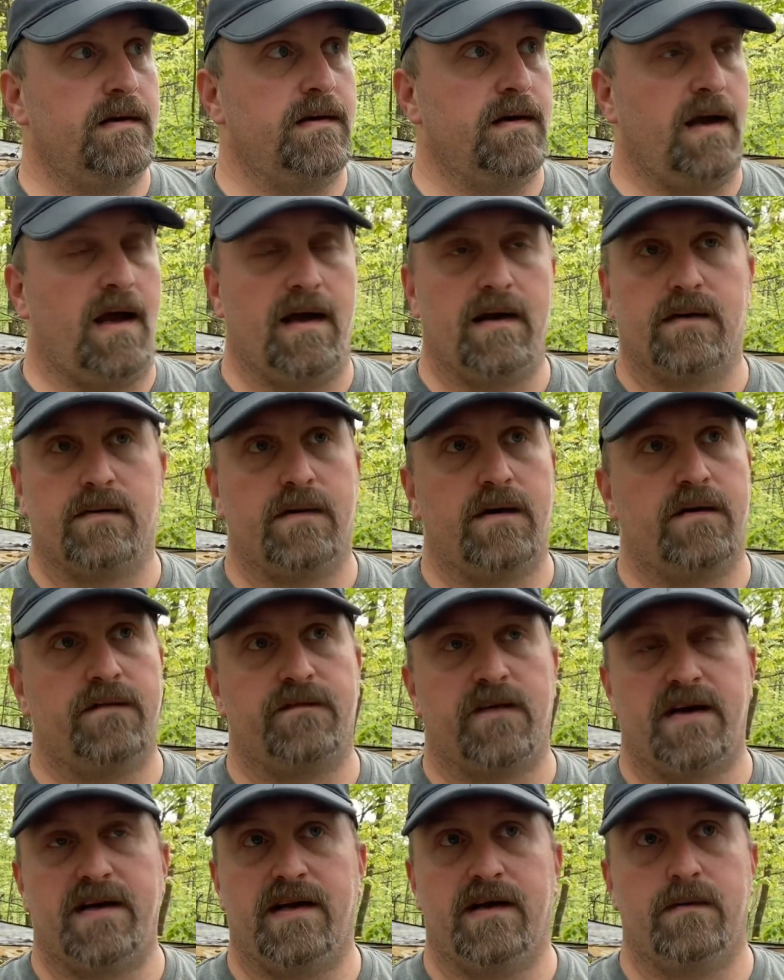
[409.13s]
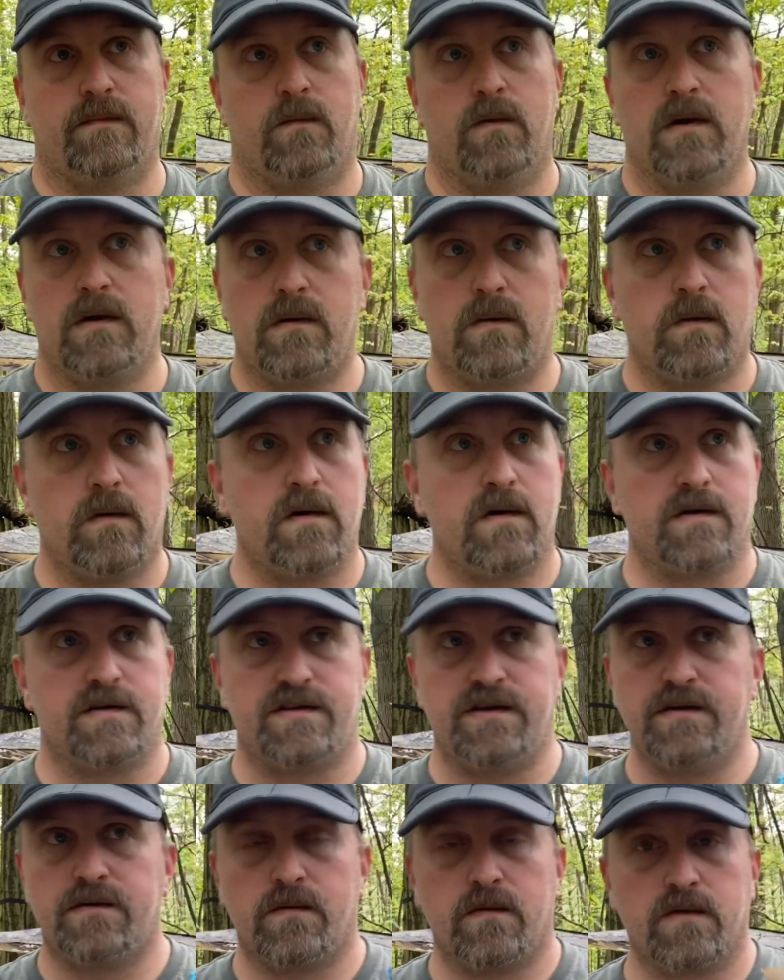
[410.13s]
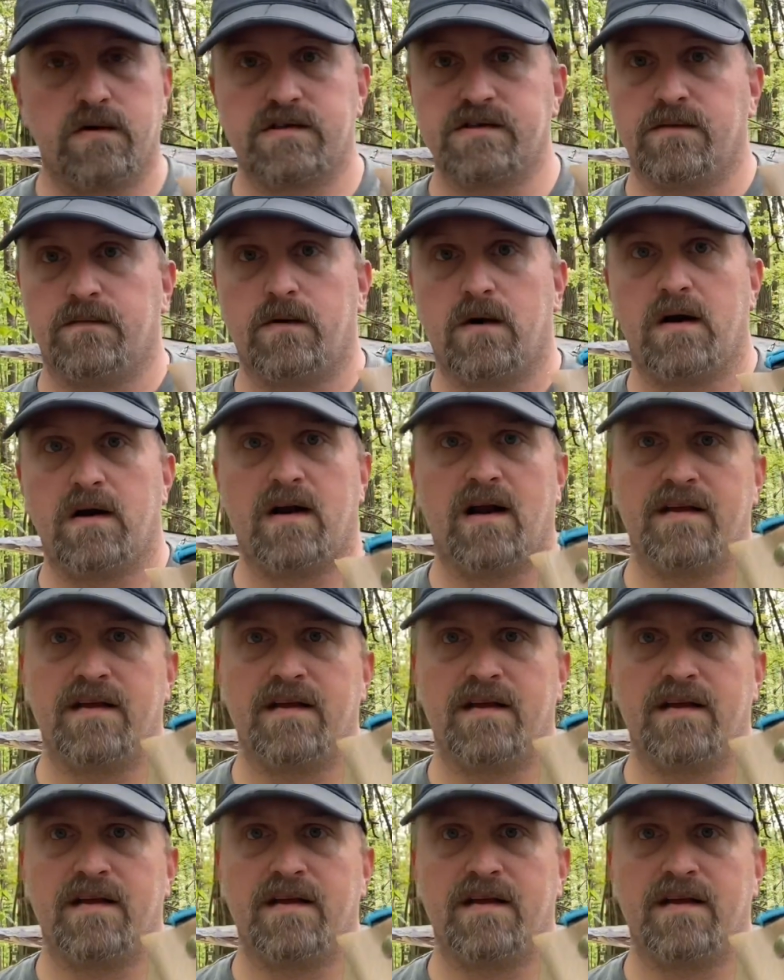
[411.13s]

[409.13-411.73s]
I don't know if I did 1 quart or 2 quarts of water.